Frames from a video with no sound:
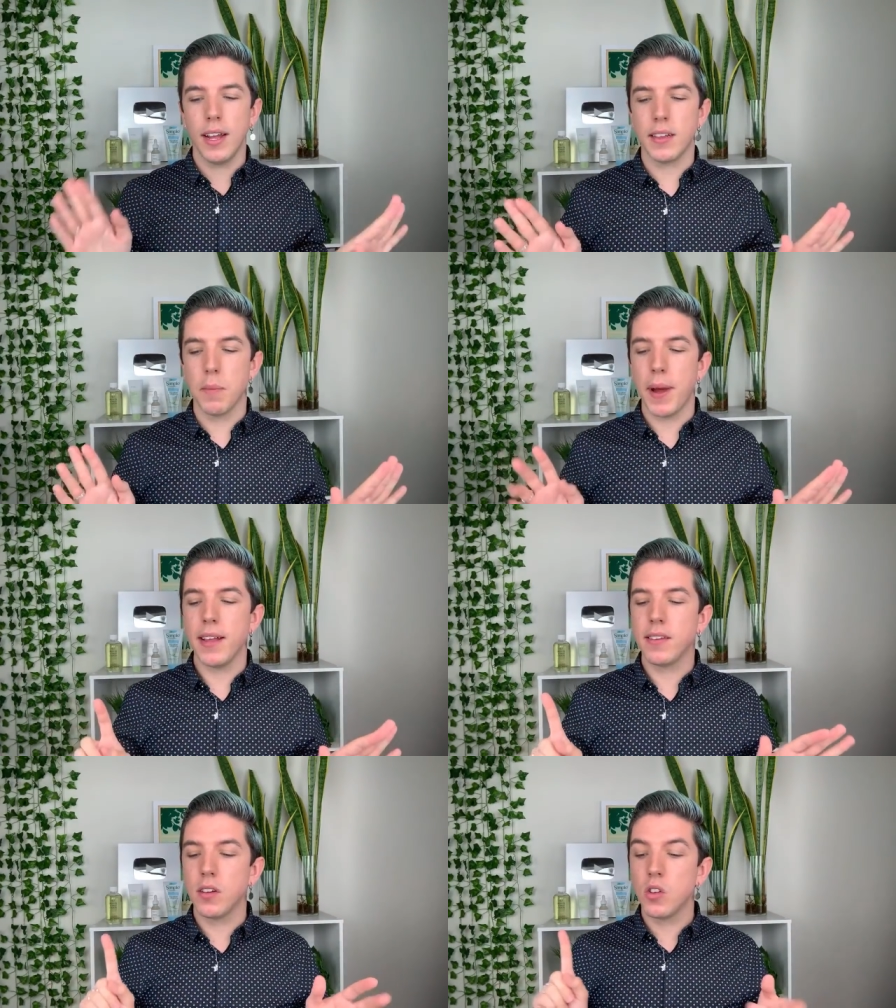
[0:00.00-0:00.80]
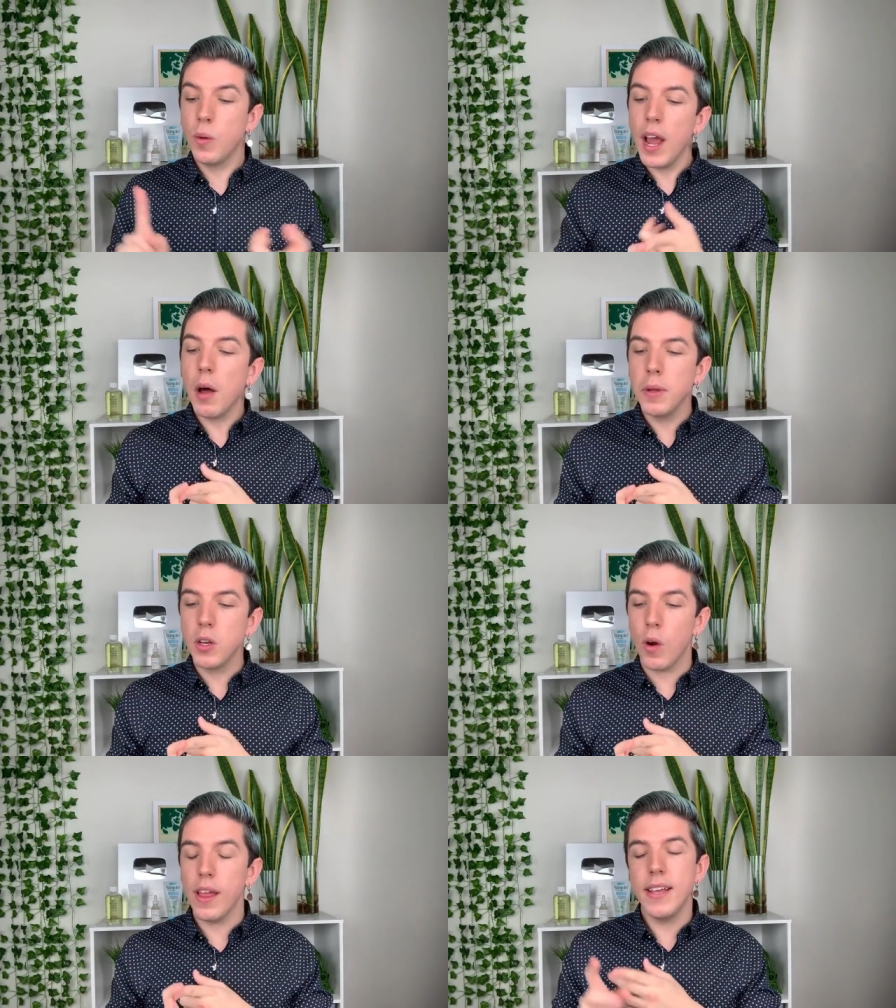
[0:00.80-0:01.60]
like the best. Sweet almond
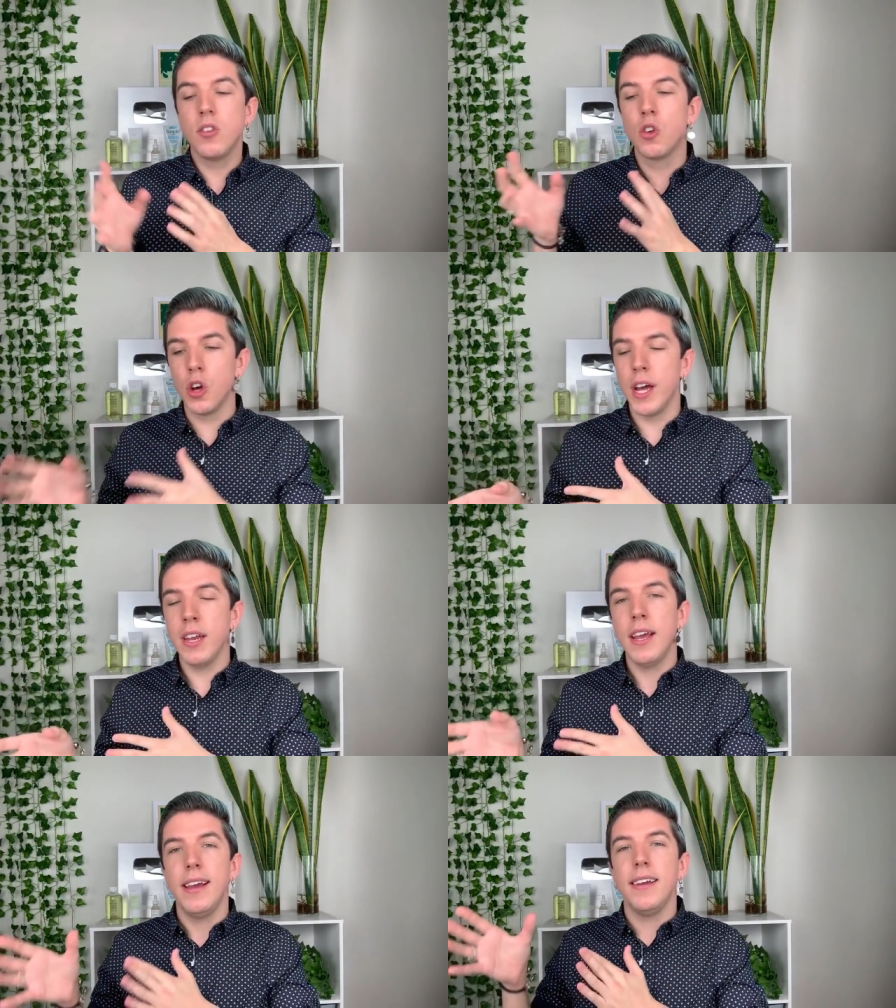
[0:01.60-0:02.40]
oil is good.